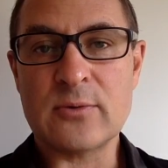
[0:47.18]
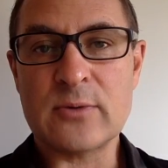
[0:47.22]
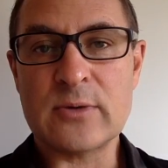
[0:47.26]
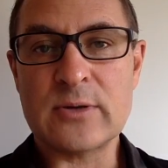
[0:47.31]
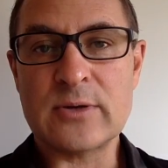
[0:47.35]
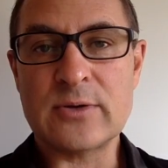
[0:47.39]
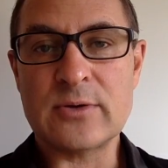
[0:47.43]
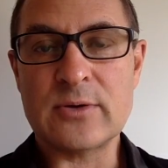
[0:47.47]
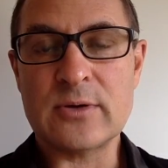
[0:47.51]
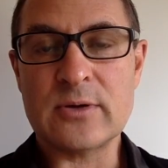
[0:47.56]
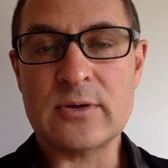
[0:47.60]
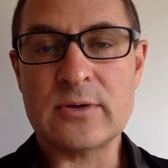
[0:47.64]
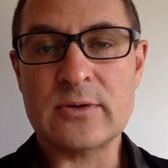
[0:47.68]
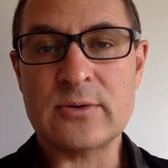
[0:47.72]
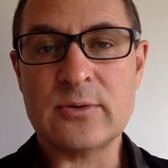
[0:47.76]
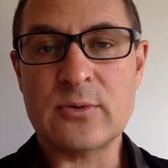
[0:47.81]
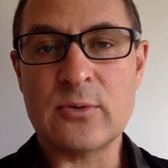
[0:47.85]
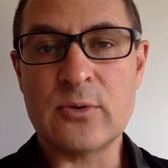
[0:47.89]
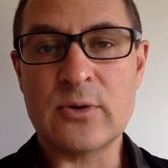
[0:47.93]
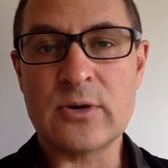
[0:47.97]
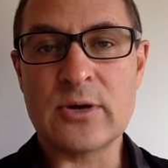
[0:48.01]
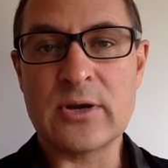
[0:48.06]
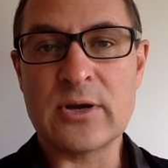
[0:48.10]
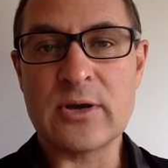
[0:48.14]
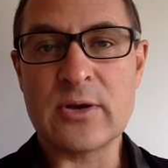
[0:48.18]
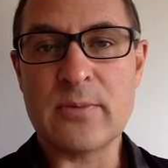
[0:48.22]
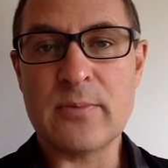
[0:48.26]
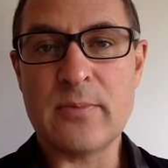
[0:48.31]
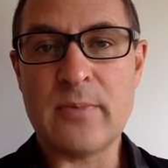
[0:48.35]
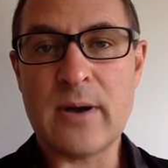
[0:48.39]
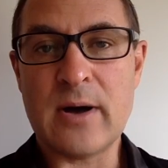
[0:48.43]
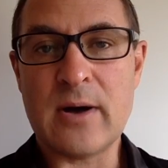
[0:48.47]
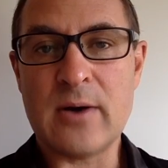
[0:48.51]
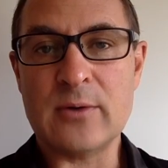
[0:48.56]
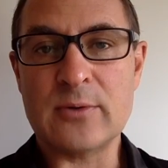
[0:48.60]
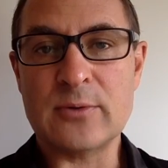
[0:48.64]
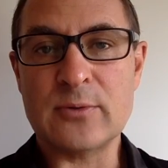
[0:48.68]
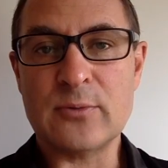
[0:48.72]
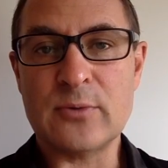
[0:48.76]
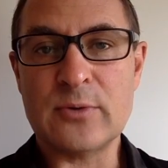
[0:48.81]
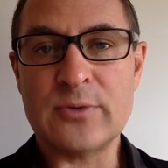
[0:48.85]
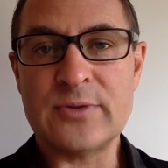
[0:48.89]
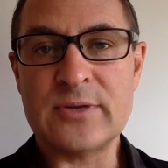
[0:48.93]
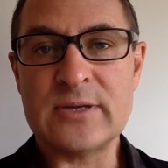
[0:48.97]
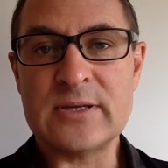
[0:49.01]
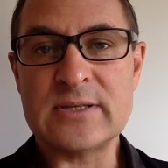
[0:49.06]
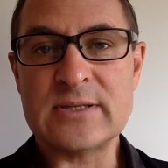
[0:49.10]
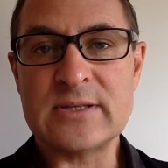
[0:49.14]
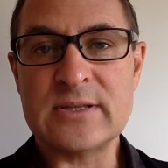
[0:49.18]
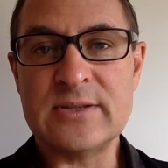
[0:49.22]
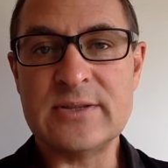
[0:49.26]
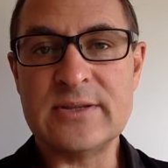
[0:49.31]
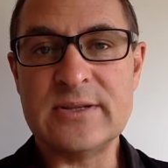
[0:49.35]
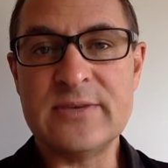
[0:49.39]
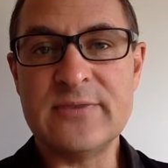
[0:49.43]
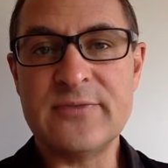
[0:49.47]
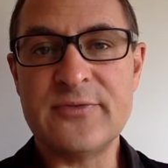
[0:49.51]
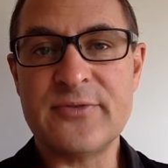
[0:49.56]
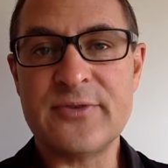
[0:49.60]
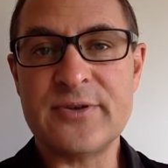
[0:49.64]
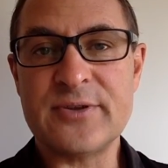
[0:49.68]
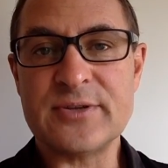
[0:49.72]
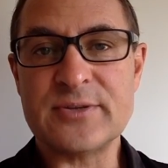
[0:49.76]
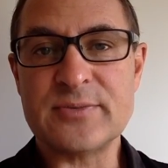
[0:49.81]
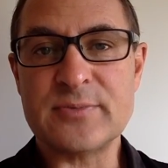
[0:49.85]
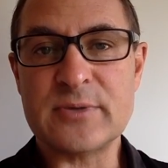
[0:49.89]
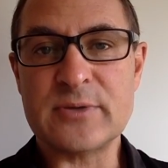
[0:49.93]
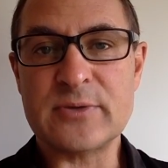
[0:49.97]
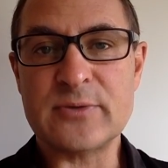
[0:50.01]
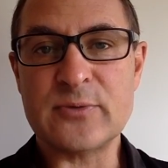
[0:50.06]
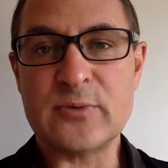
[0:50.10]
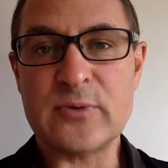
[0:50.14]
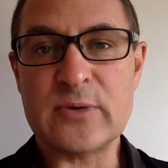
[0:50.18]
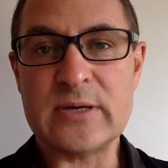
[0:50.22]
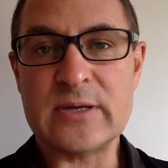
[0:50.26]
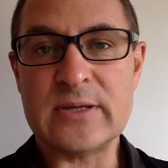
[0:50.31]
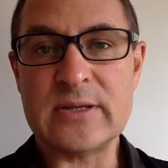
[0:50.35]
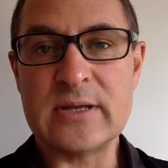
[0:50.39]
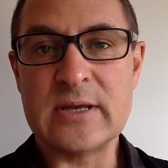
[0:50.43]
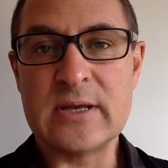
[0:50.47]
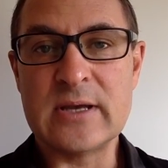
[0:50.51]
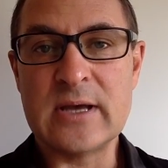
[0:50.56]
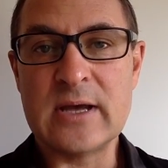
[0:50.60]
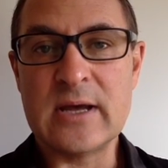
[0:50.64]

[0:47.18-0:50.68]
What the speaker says: with talking about what is the difference between